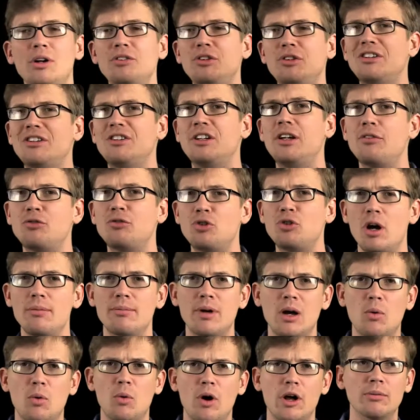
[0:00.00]
as you can see, I've drawn
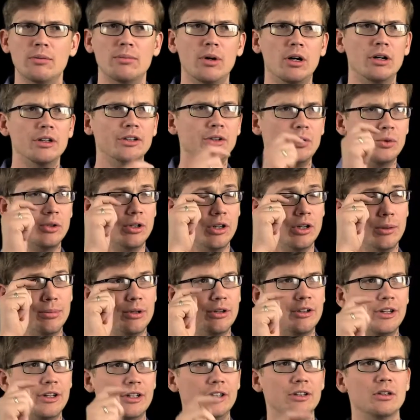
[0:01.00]
my water molecule in a
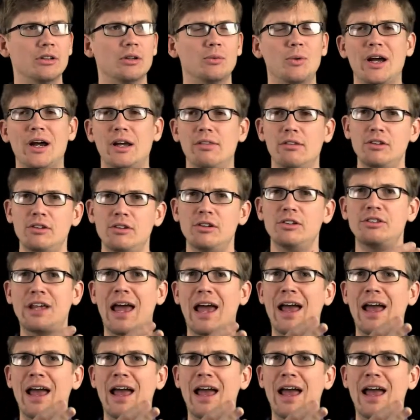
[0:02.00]
particular way, and this is